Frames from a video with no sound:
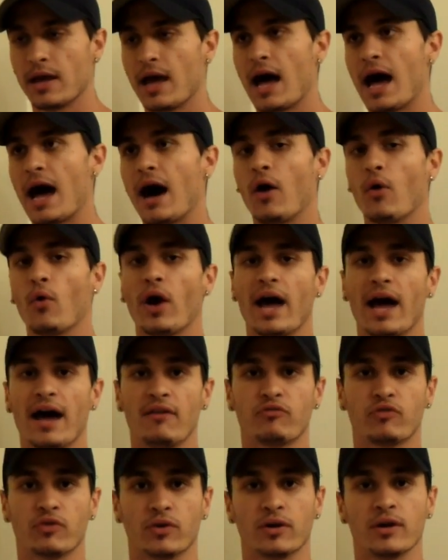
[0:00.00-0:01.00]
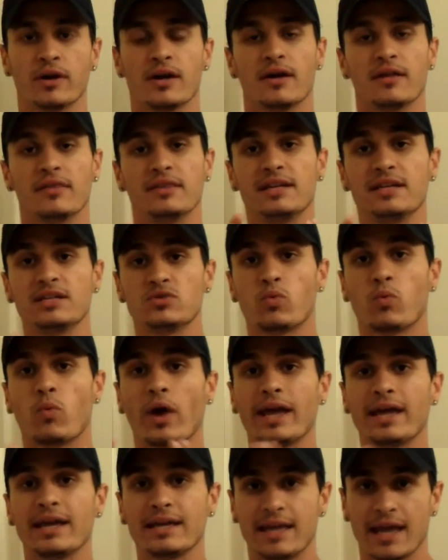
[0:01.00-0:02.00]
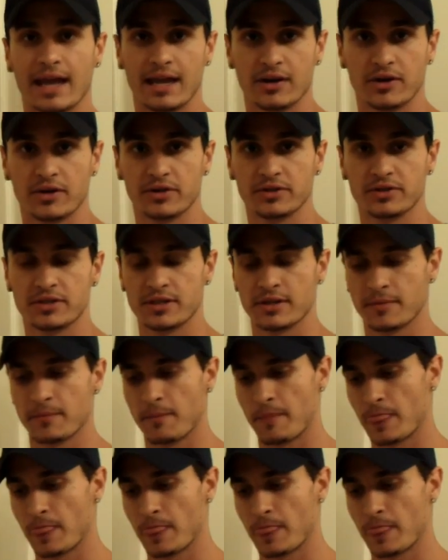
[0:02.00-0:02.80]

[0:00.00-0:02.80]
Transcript: However, these weight gainers